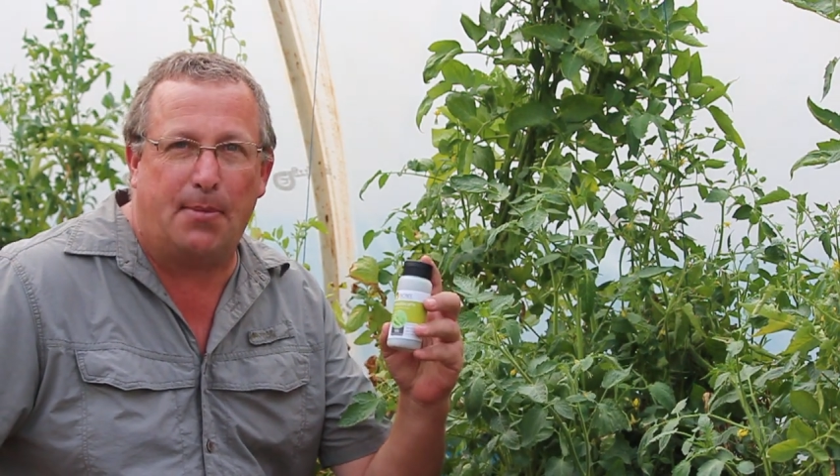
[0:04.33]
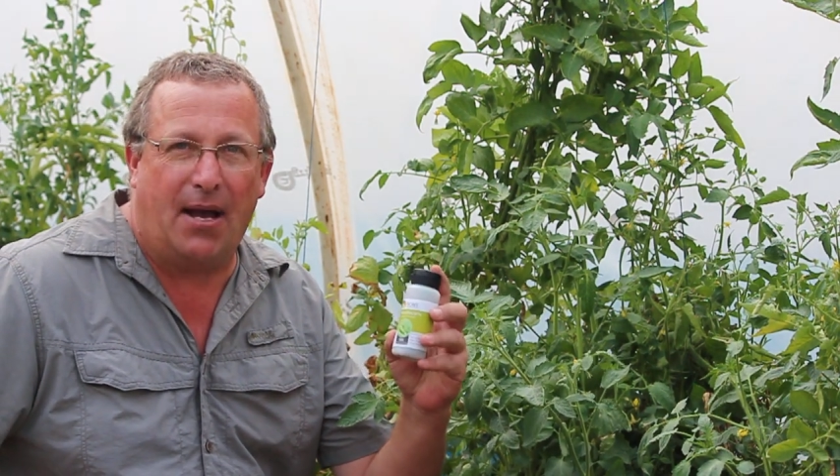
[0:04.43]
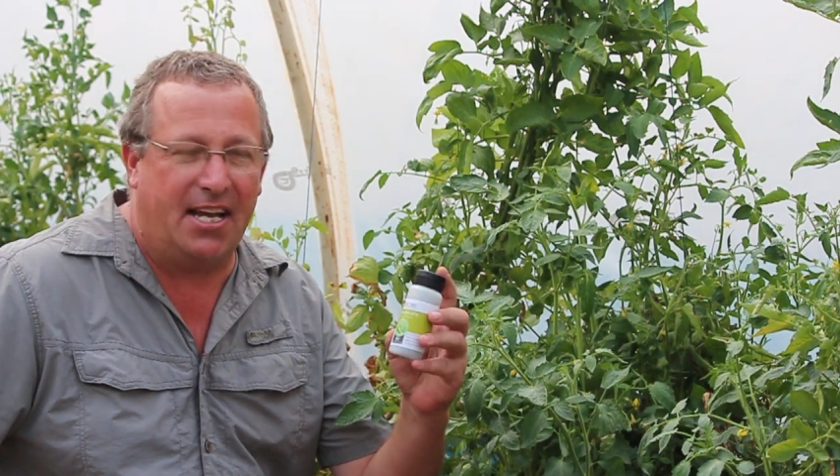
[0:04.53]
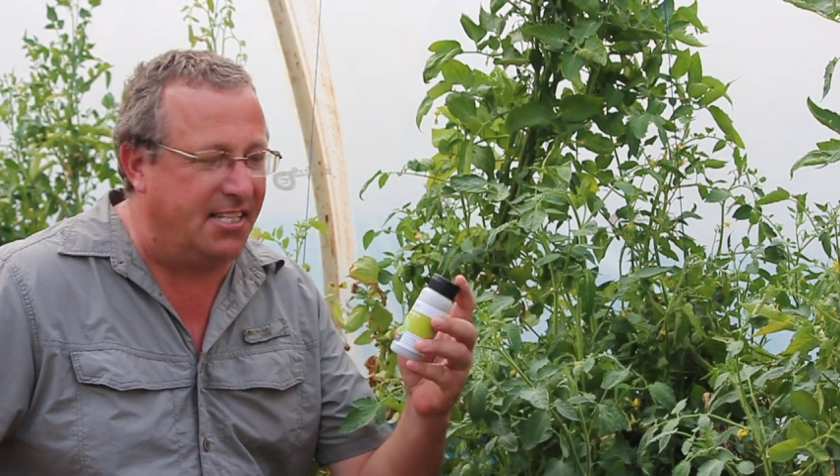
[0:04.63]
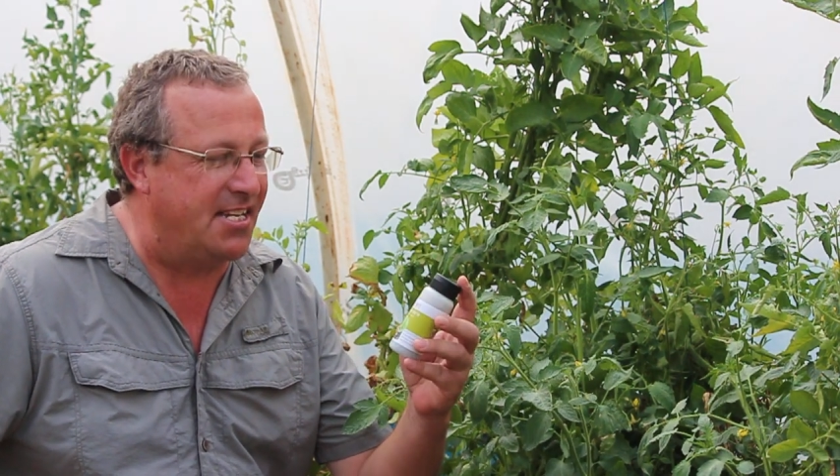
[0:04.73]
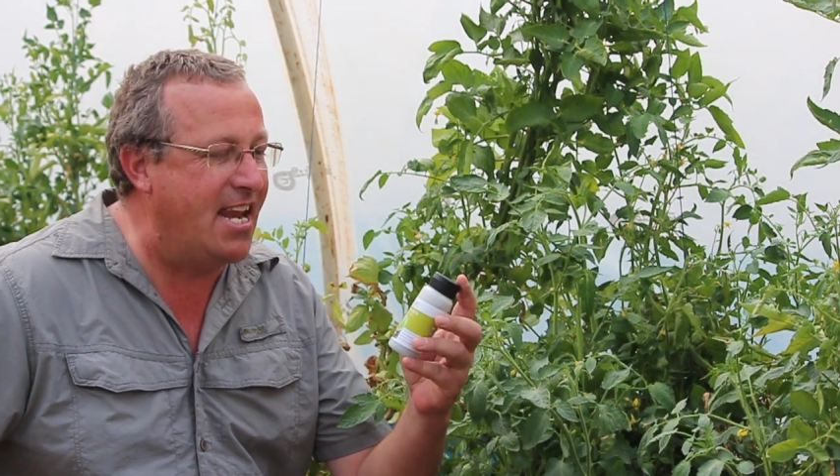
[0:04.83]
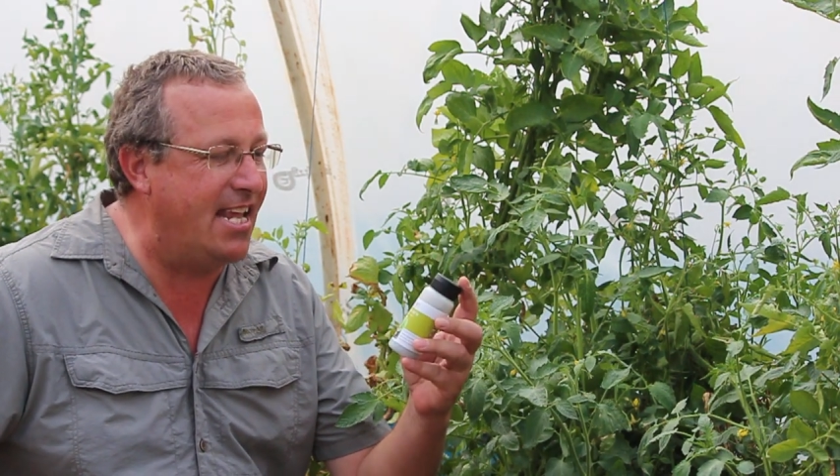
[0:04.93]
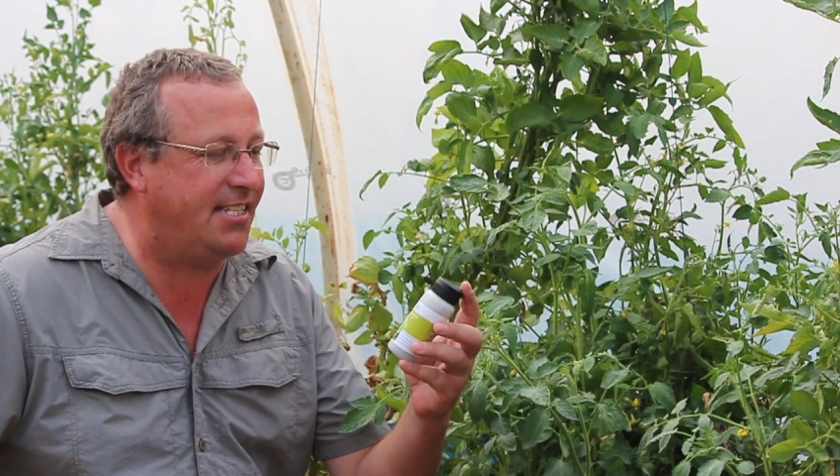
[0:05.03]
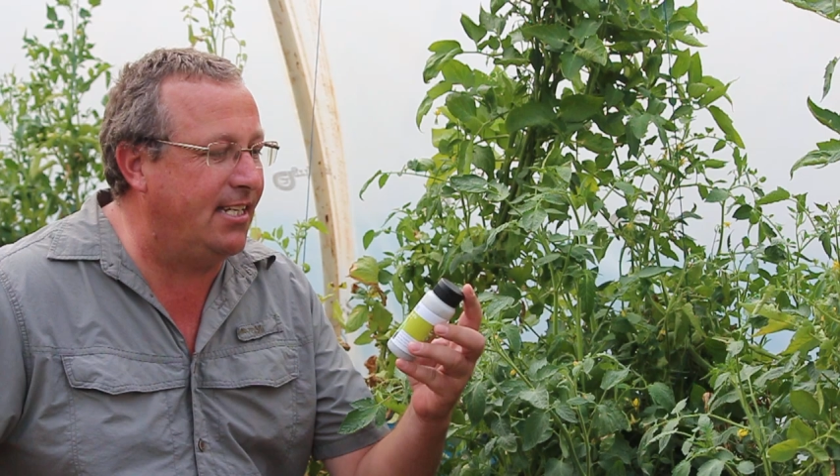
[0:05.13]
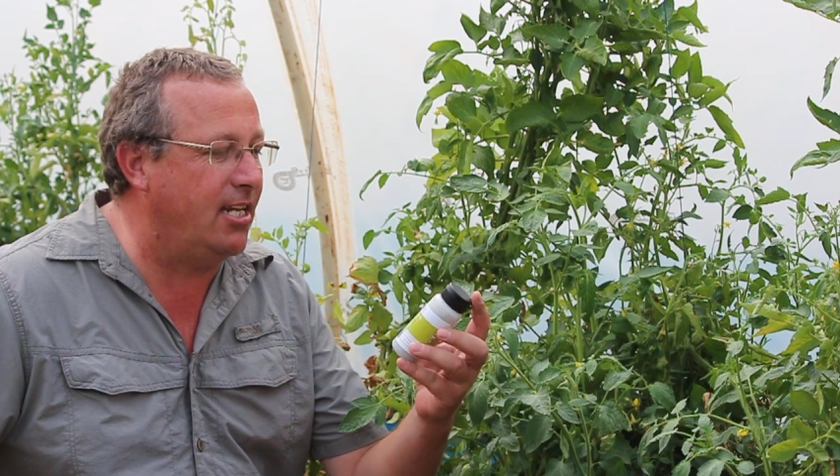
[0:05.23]
bugs,
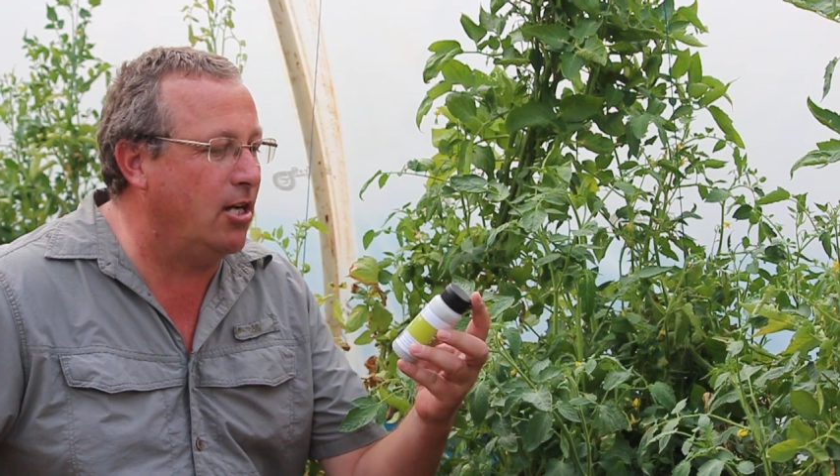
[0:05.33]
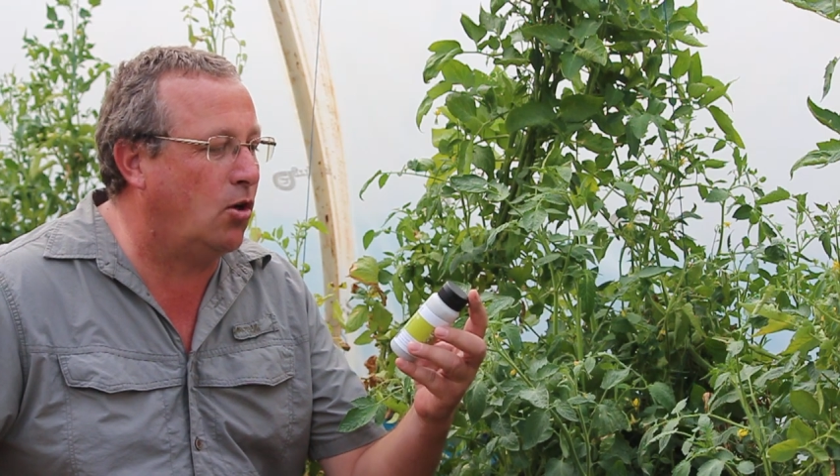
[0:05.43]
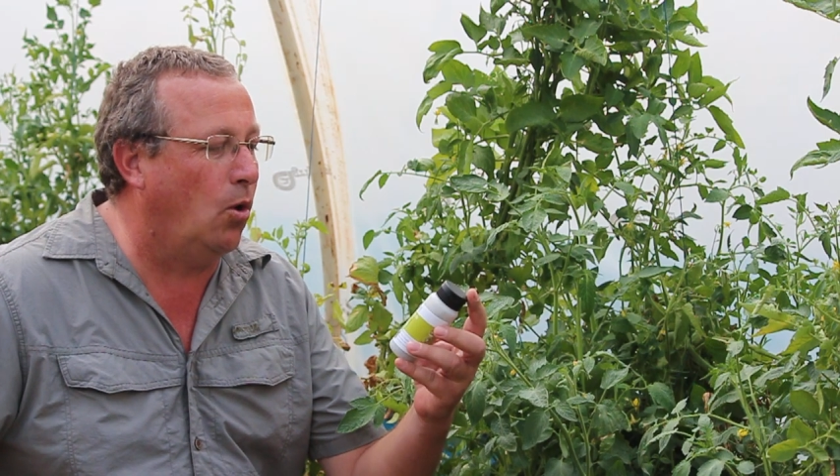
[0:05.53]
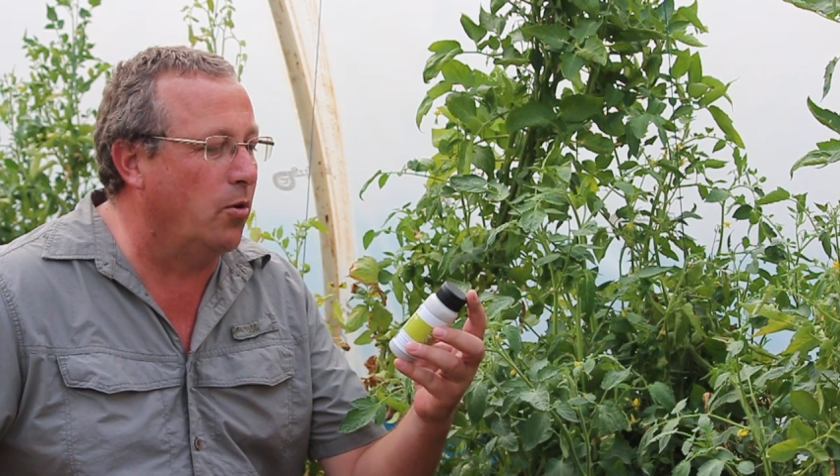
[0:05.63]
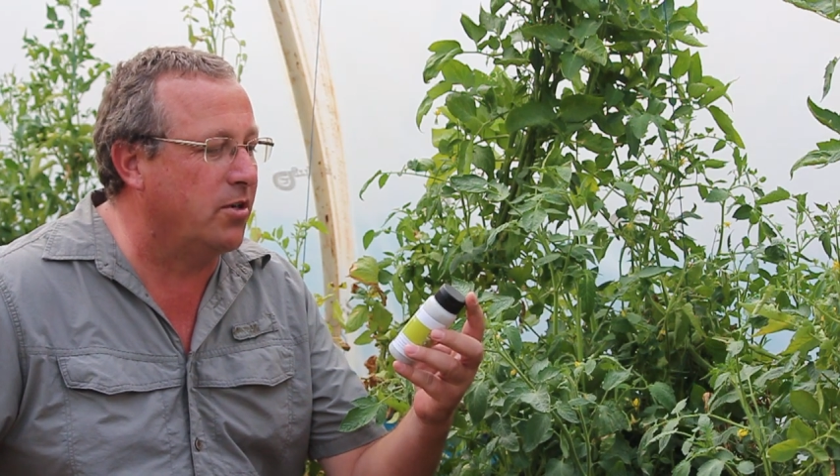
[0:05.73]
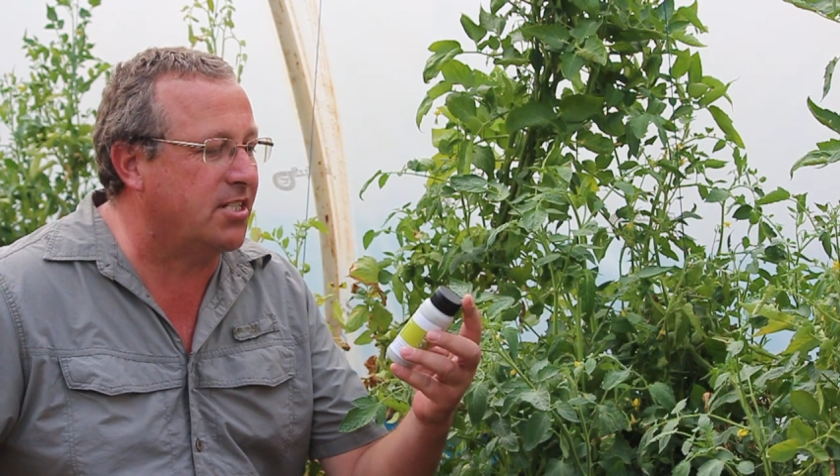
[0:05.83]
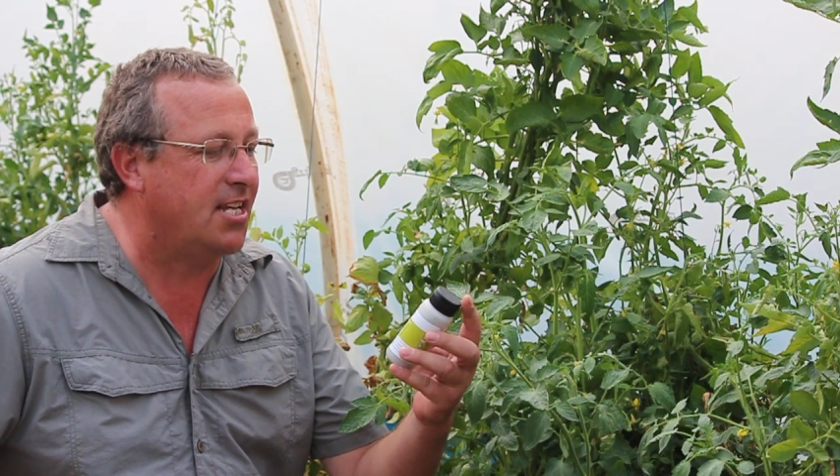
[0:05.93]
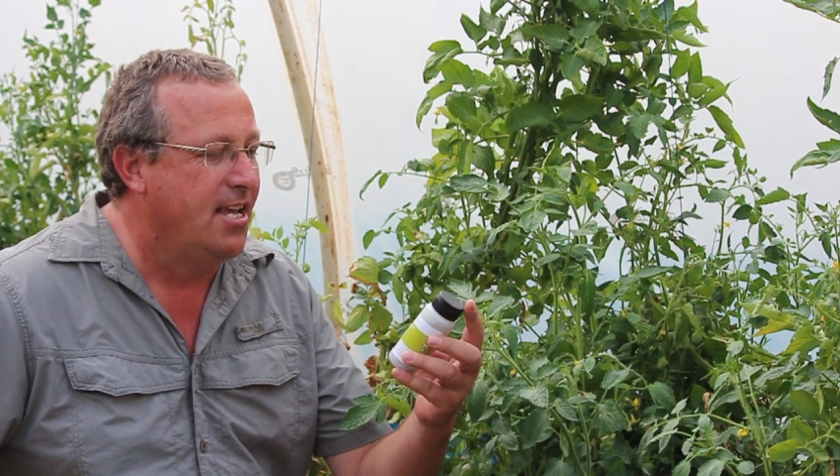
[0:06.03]
Nesidiocoris.